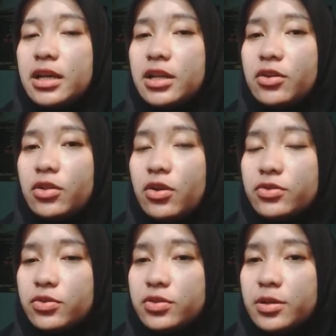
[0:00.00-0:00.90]
in your
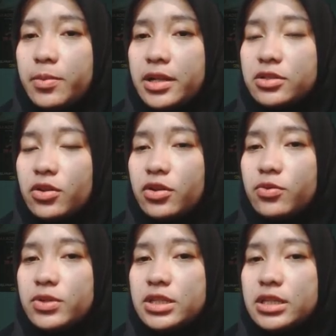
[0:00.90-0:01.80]
lawsuit depends on the
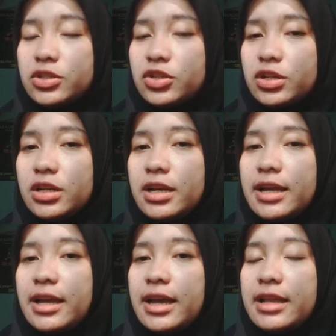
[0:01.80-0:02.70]
jurisdiction
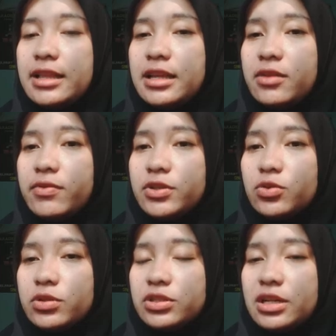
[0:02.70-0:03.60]
and the
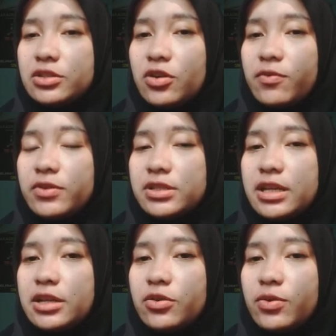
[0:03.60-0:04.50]
individual judge
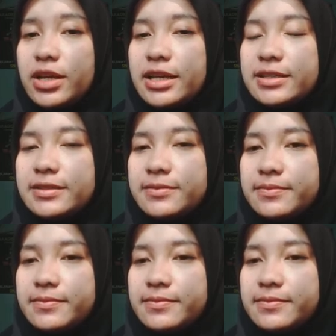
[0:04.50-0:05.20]
overseeing your case.